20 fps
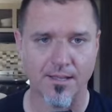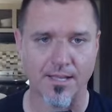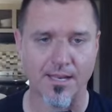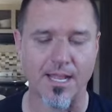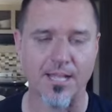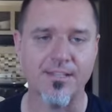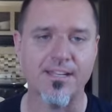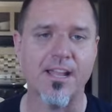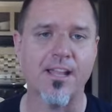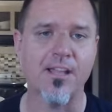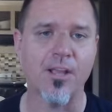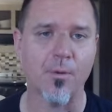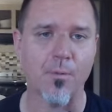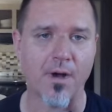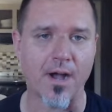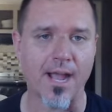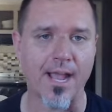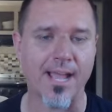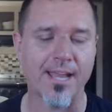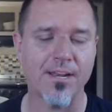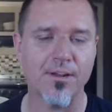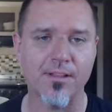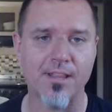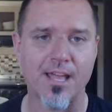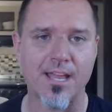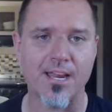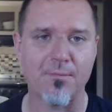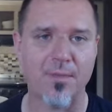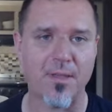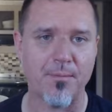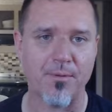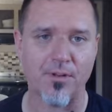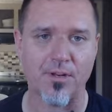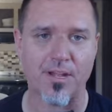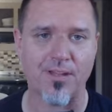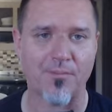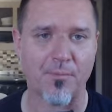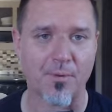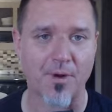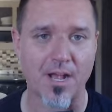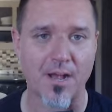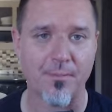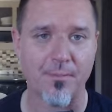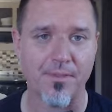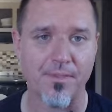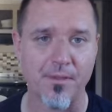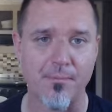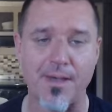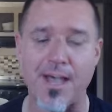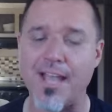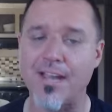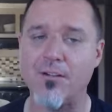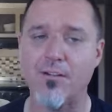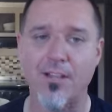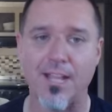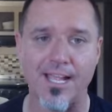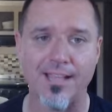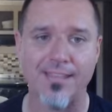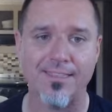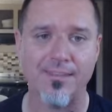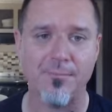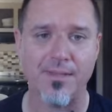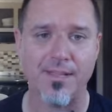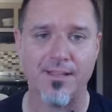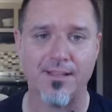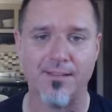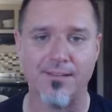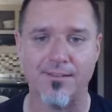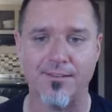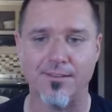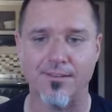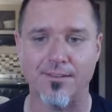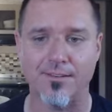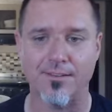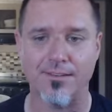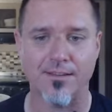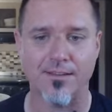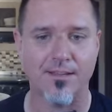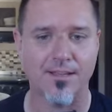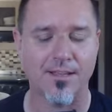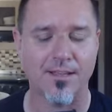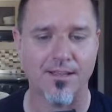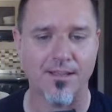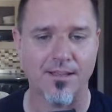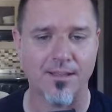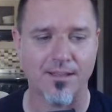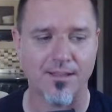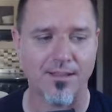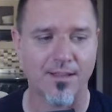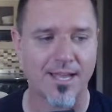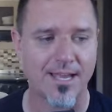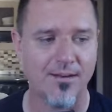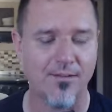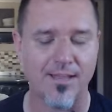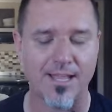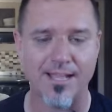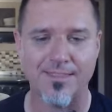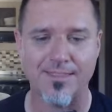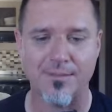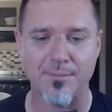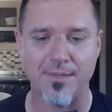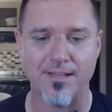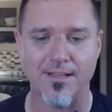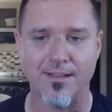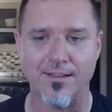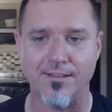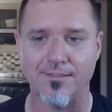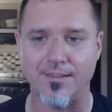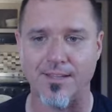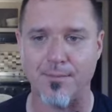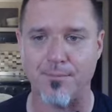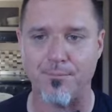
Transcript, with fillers: And I'll tell you why. I know a lot of people don't have a problem with them. I don't like them because it's... I don't like them because